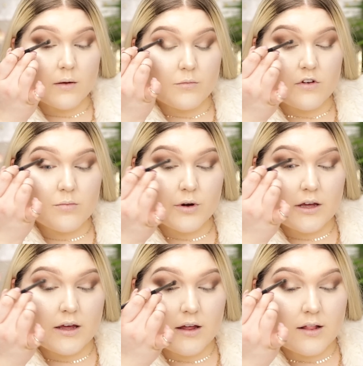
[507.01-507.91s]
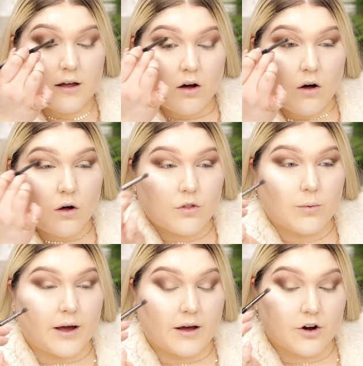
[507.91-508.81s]
I'm just bringing it like all the
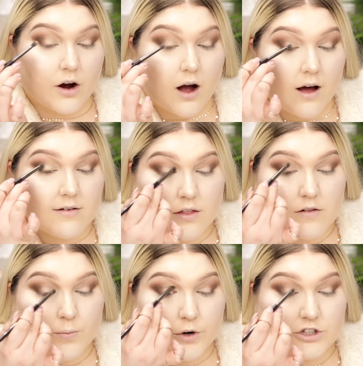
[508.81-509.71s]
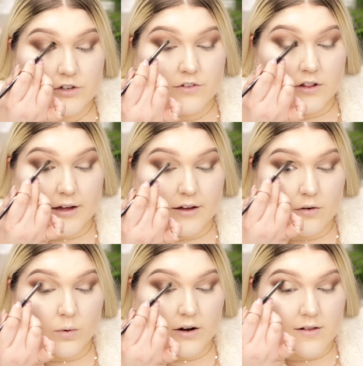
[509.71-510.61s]
way across this portion of the lid
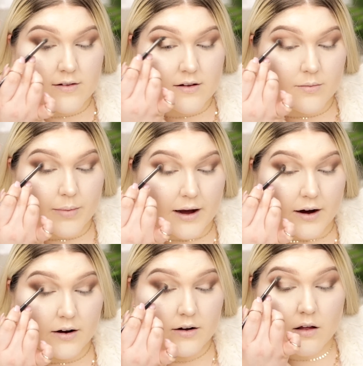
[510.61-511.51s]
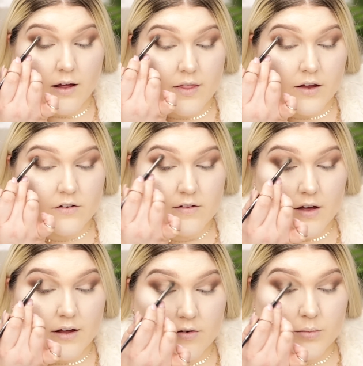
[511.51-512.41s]
where it's still bare, and then just
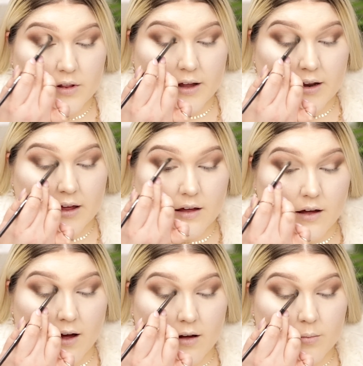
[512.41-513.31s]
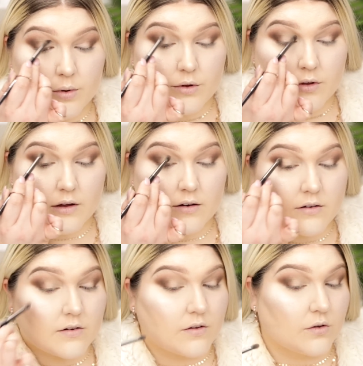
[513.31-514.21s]
kind of blending it up
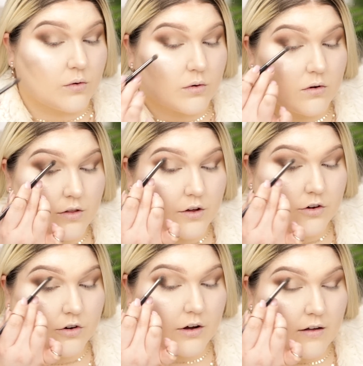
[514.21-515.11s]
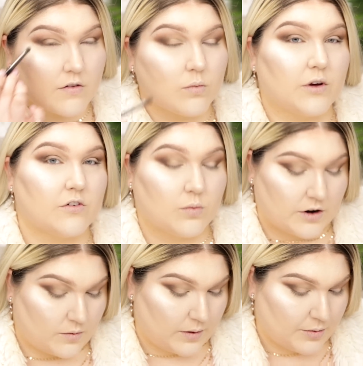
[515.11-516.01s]
into the crease, which, what
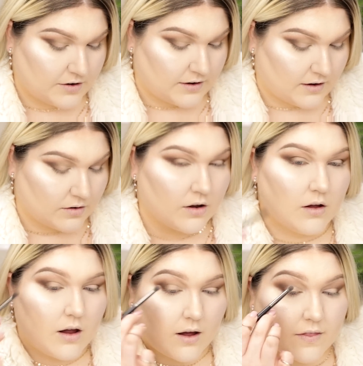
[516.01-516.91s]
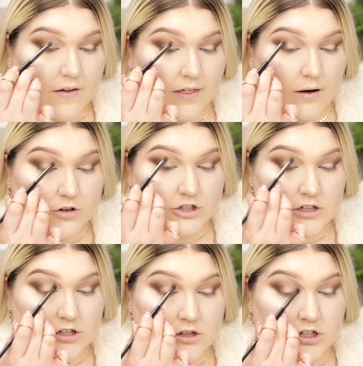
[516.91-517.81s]
did we put down? I think that was
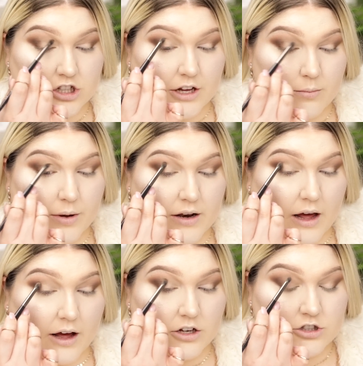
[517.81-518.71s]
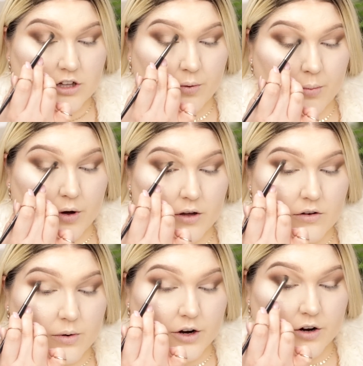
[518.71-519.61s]
just the shade Panache that we put
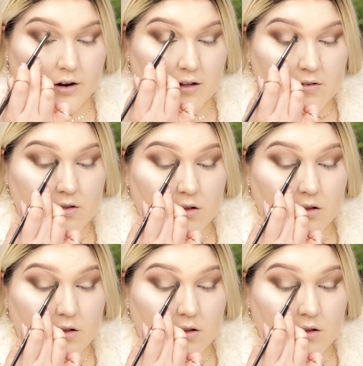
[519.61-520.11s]
into our crease.